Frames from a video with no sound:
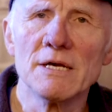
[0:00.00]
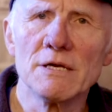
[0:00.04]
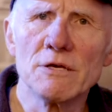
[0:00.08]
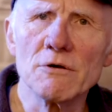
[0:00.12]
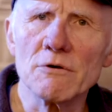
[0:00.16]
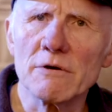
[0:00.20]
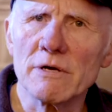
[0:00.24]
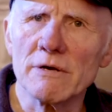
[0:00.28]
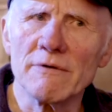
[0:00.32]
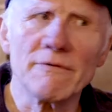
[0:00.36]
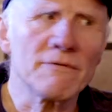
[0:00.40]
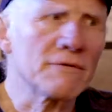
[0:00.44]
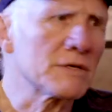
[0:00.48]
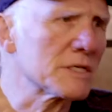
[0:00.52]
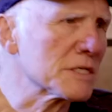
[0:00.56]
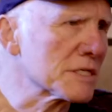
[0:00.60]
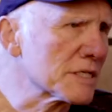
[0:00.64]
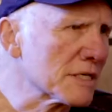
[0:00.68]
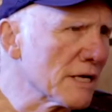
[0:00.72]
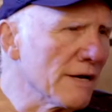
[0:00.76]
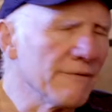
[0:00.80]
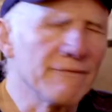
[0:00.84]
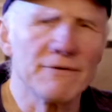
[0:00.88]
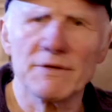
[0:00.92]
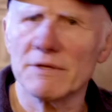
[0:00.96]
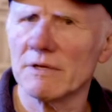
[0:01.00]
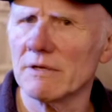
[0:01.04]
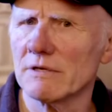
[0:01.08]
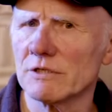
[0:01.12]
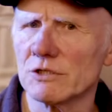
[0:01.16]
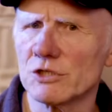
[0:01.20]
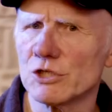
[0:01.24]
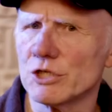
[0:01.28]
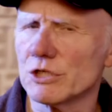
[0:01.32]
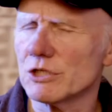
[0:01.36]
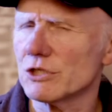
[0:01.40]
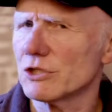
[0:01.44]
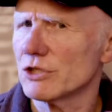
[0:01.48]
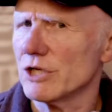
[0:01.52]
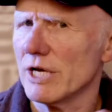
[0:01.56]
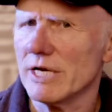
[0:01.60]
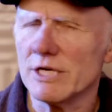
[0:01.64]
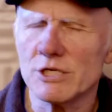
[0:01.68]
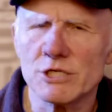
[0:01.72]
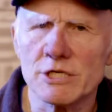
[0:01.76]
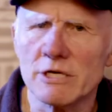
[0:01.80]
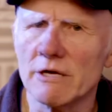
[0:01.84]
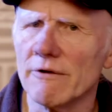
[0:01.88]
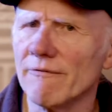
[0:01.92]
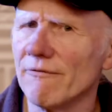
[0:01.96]
You can discover that just
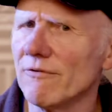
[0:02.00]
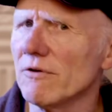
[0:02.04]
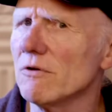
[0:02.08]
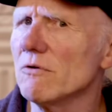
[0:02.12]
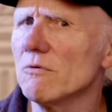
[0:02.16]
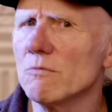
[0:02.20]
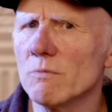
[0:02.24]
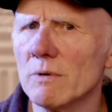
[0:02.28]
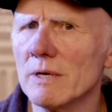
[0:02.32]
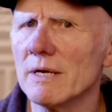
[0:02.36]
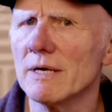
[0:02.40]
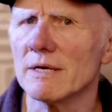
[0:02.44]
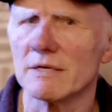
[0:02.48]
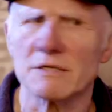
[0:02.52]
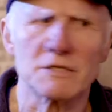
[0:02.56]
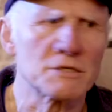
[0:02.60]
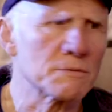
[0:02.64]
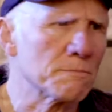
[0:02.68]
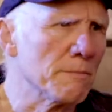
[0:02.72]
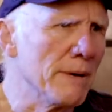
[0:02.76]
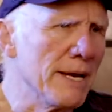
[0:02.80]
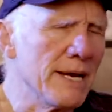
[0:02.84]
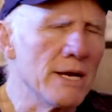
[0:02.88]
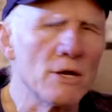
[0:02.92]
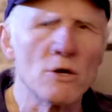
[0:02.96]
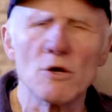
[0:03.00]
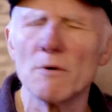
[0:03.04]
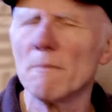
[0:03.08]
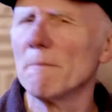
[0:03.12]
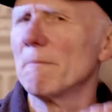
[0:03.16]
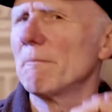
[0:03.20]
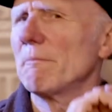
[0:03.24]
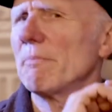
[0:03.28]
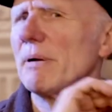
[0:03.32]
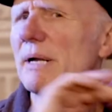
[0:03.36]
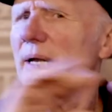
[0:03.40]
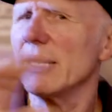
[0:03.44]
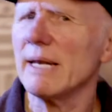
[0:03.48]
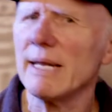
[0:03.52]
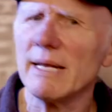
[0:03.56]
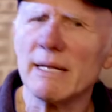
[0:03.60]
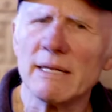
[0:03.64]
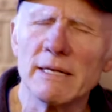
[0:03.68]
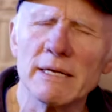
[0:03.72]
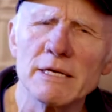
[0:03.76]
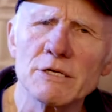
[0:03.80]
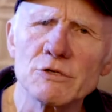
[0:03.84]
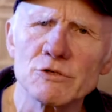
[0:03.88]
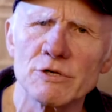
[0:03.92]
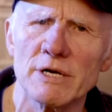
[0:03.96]
changing a few words may
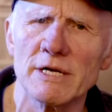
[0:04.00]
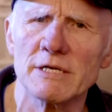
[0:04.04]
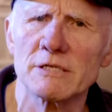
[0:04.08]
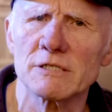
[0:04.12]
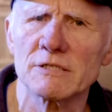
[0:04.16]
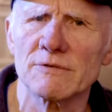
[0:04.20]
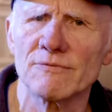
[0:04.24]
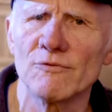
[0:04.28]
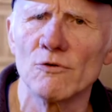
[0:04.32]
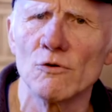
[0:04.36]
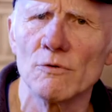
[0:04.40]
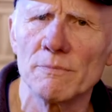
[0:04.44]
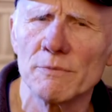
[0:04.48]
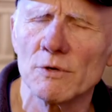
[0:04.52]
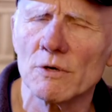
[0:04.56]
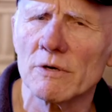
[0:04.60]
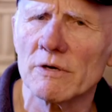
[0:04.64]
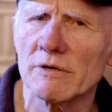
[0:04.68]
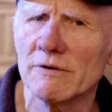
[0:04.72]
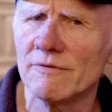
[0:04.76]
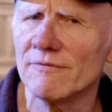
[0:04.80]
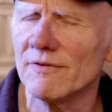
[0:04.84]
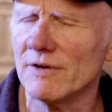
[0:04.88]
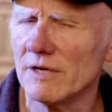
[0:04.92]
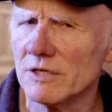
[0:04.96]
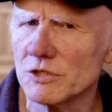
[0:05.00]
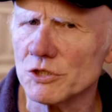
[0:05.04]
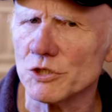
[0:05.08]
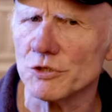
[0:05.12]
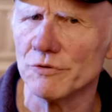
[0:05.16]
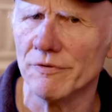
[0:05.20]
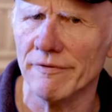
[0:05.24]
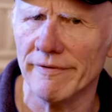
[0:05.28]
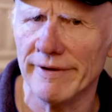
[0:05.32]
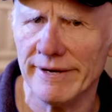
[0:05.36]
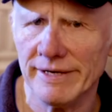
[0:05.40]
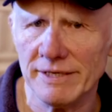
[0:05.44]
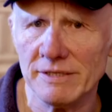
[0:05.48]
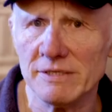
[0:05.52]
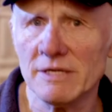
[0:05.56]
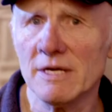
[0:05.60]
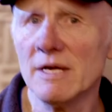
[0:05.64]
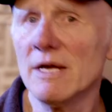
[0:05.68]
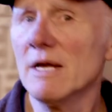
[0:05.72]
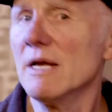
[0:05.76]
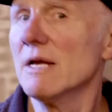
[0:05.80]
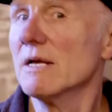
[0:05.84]
completely transform your conversion rate.